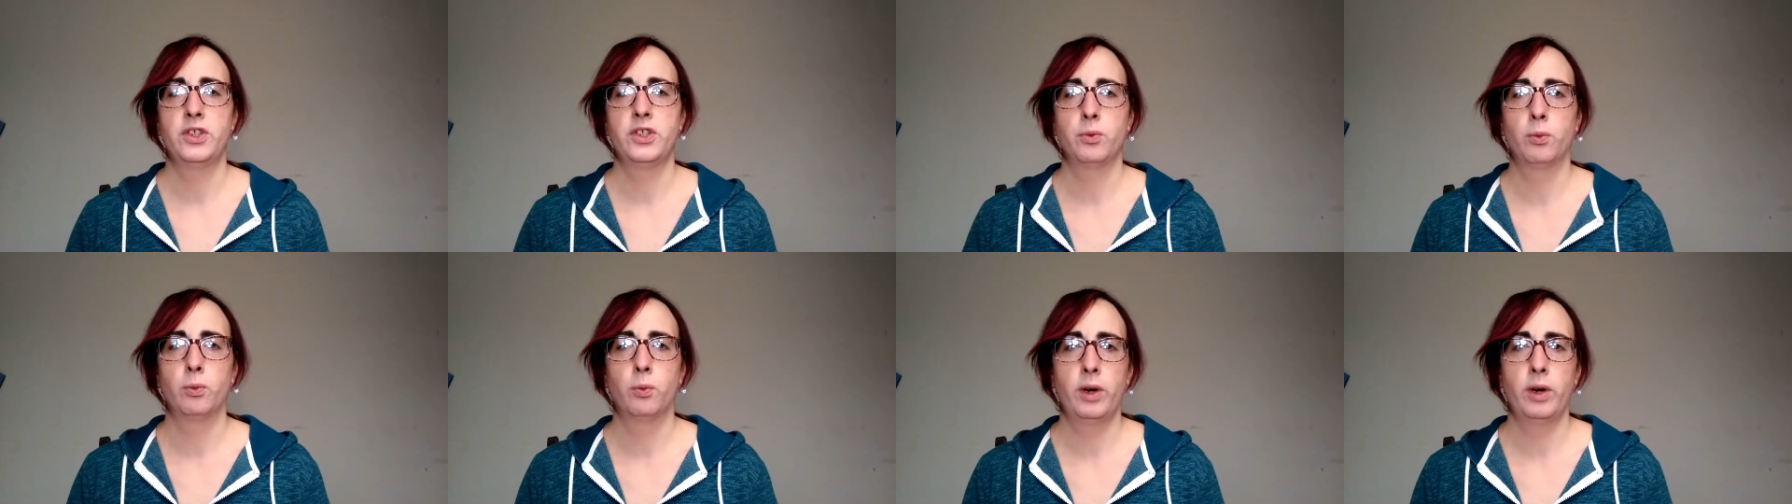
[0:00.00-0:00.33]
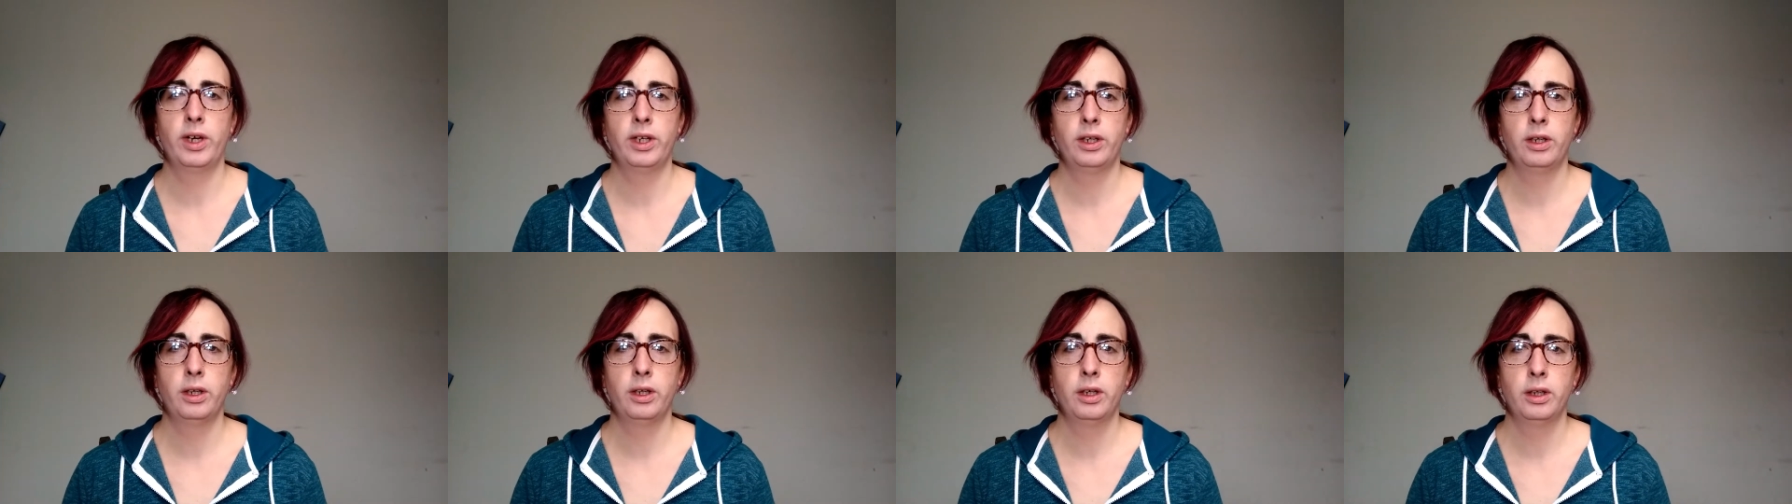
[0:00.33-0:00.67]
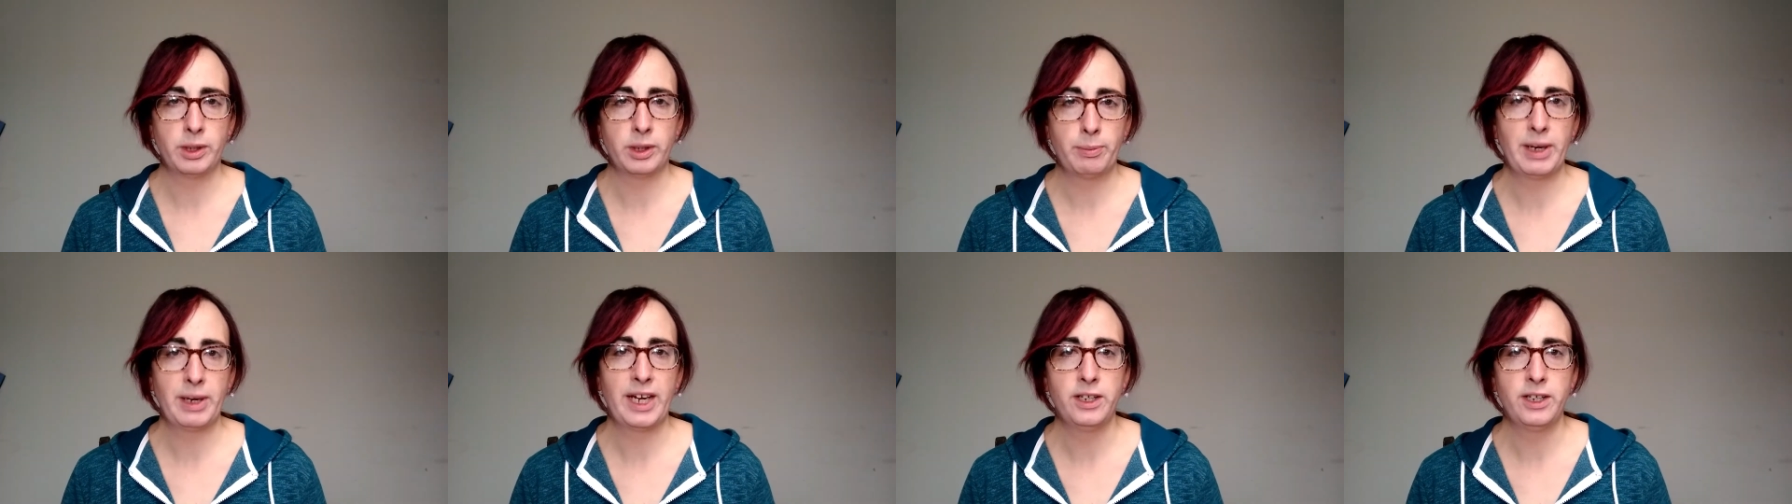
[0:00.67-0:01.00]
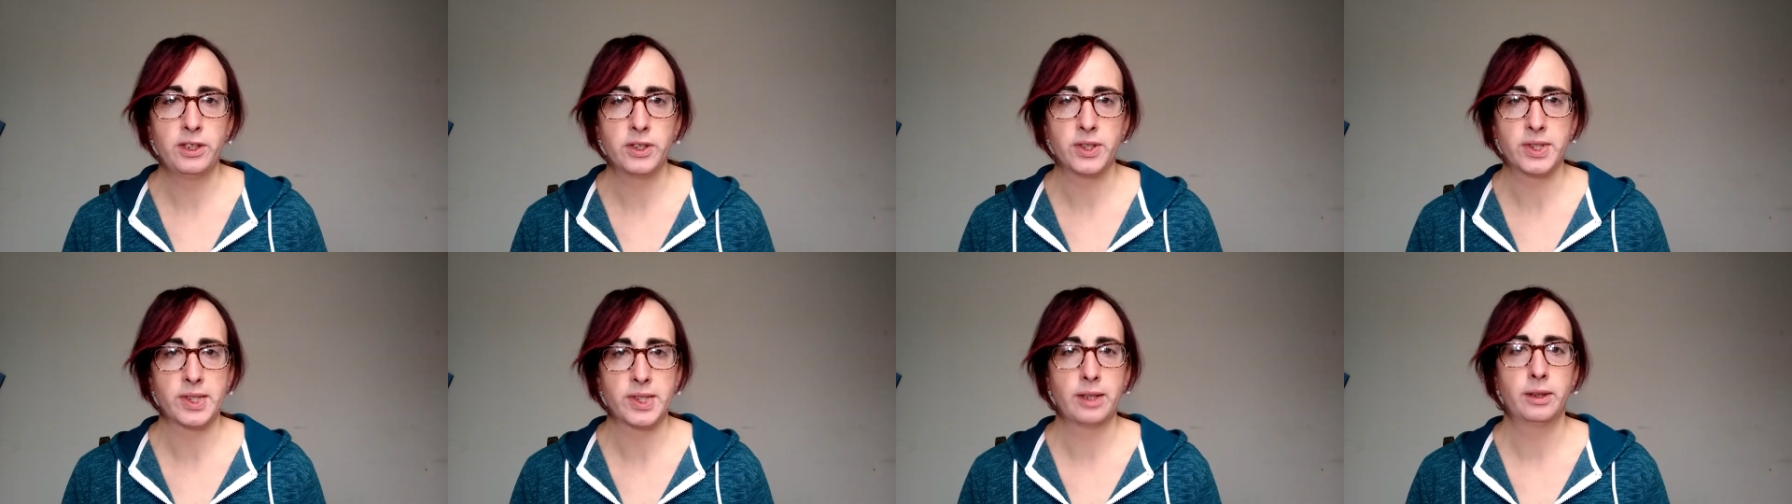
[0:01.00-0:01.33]
when the pain
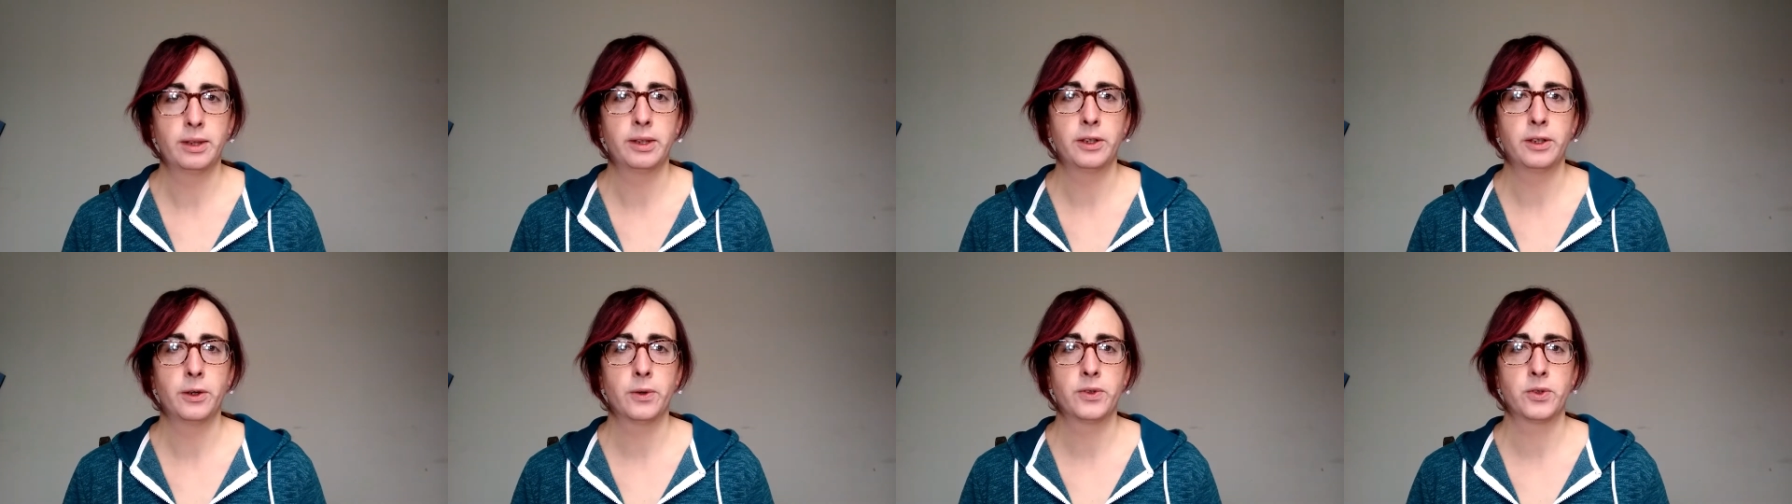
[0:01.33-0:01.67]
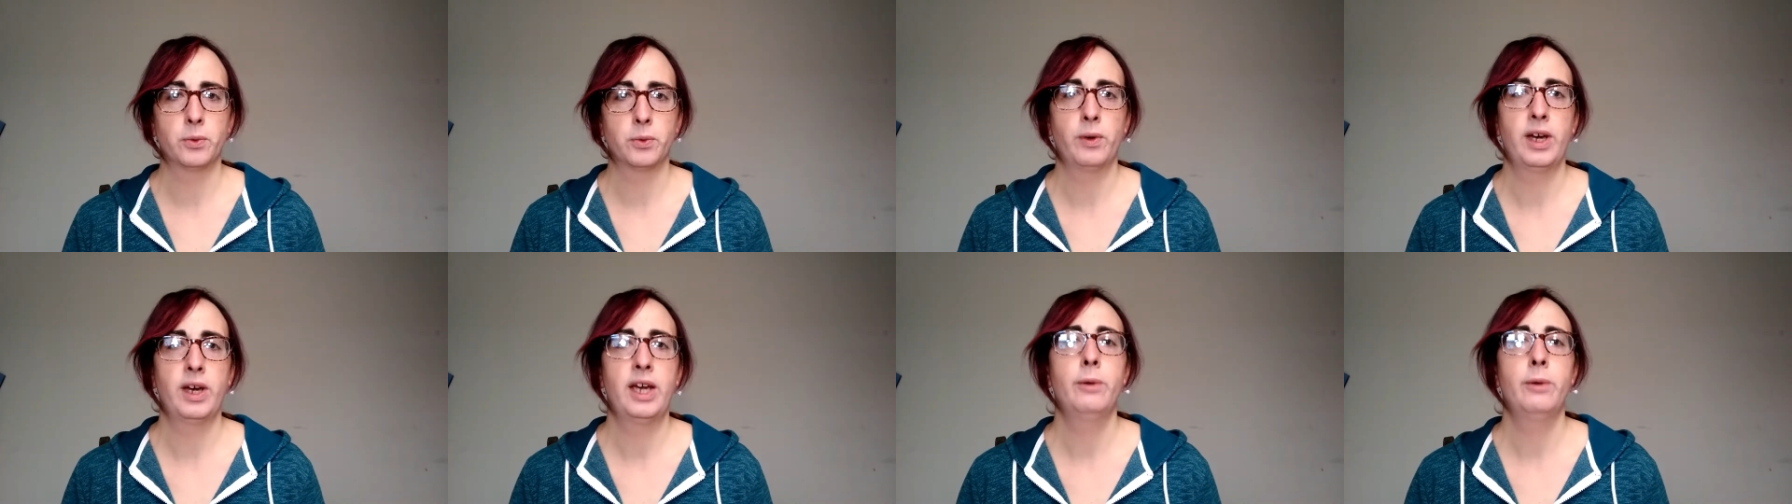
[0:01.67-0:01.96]
just suddenly goes away,